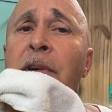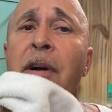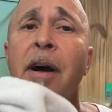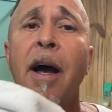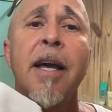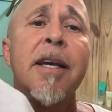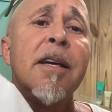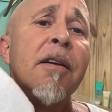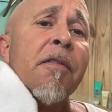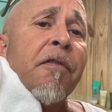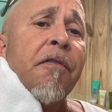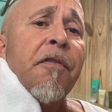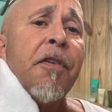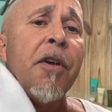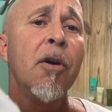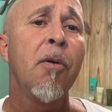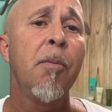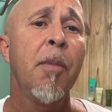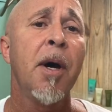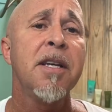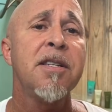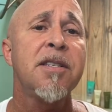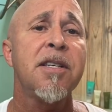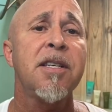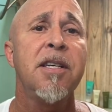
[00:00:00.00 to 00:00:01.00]
I can feel
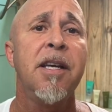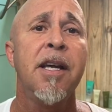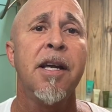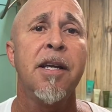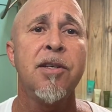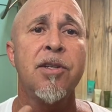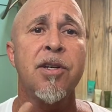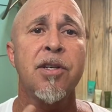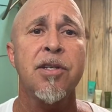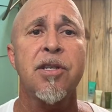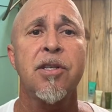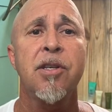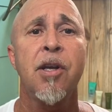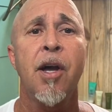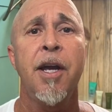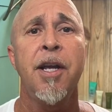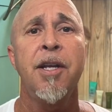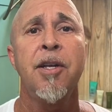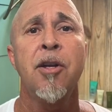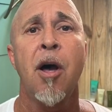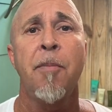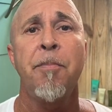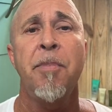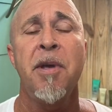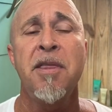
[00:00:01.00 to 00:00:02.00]
my skin just tighten up.